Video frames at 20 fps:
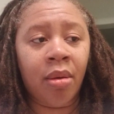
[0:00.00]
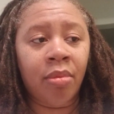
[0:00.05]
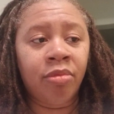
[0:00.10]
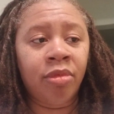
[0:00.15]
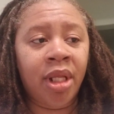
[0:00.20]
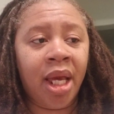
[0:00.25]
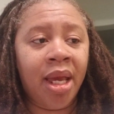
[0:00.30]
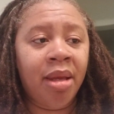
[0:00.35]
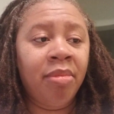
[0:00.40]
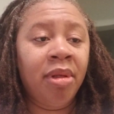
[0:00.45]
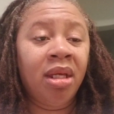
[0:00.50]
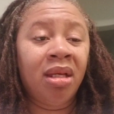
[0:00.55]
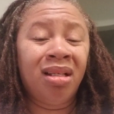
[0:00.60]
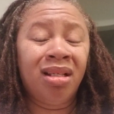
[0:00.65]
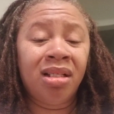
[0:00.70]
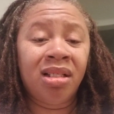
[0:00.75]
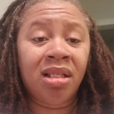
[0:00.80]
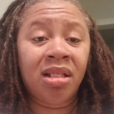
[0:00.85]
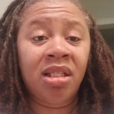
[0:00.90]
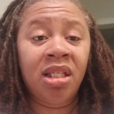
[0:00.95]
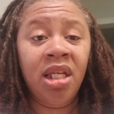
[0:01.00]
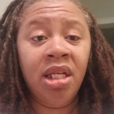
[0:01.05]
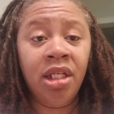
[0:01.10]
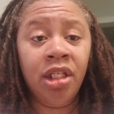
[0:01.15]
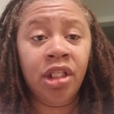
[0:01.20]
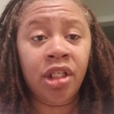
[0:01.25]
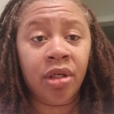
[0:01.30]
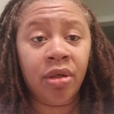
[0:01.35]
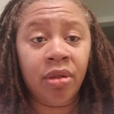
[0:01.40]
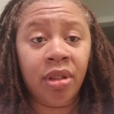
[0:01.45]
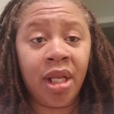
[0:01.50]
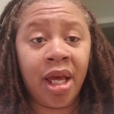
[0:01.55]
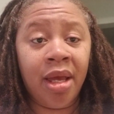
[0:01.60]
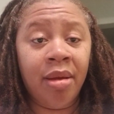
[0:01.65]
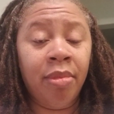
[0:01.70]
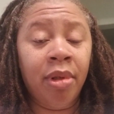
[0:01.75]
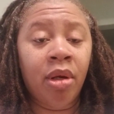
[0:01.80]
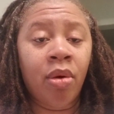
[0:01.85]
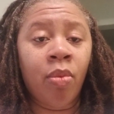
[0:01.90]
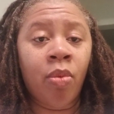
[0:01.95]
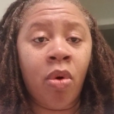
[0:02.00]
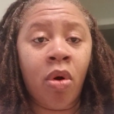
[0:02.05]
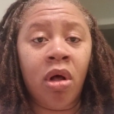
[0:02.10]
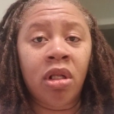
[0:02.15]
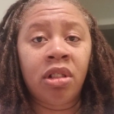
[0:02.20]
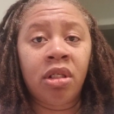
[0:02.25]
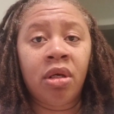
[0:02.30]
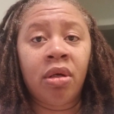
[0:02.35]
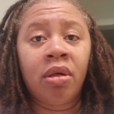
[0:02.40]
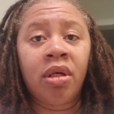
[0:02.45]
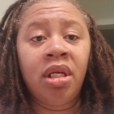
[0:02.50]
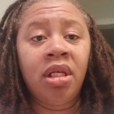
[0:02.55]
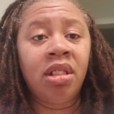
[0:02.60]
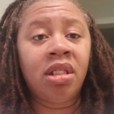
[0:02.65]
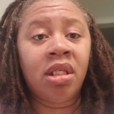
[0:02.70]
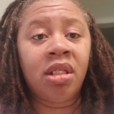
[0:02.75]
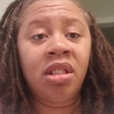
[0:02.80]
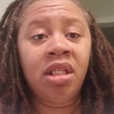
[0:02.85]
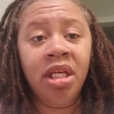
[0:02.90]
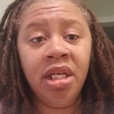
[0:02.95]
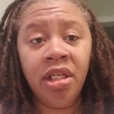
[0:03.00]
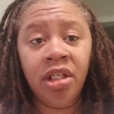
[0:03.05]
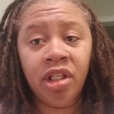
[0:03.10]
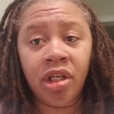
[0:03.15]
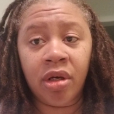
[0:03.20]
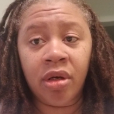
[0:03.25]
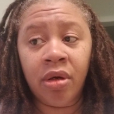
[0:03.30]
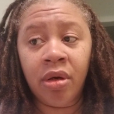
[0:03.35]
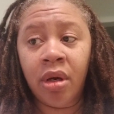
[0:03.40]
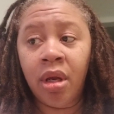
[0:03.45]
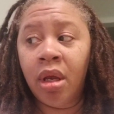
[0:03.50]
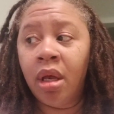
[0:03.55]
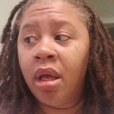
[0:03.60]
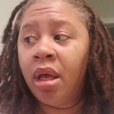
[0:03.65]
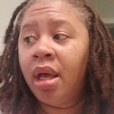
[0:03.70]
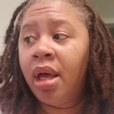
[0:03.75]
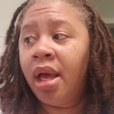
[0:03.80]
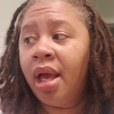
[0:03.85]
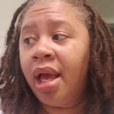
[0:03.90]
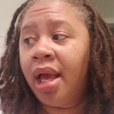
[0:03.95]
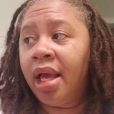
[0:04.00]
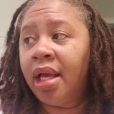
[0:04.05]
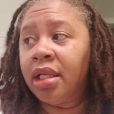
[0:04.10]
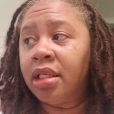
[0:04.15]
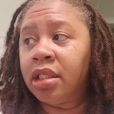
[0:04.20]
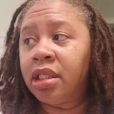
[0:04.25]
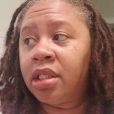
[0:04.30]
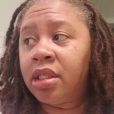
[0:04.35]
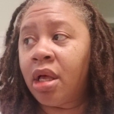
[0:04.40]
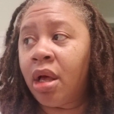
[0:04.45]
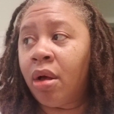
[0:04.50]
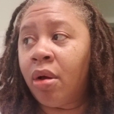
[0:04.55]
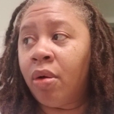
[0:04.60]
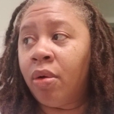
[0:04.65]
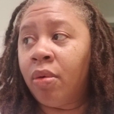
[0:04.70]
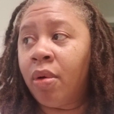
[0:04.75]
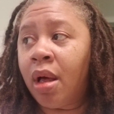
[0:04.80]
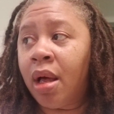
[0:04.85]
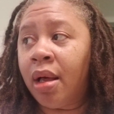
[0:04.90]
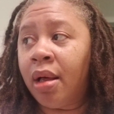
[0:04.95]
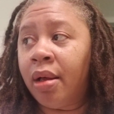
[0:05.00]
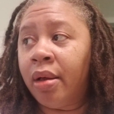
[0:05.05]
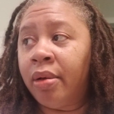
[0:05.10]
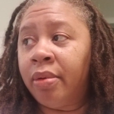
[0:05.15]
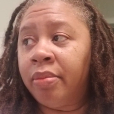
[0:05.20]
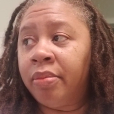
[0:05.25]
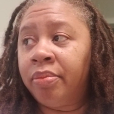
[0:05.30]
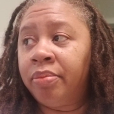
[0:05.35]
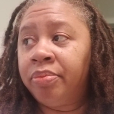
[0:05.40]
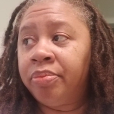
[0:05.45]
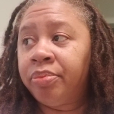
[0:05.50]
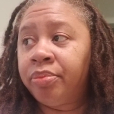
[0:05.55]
Damien is a teacher. Damien Walter, he's a teacher. And so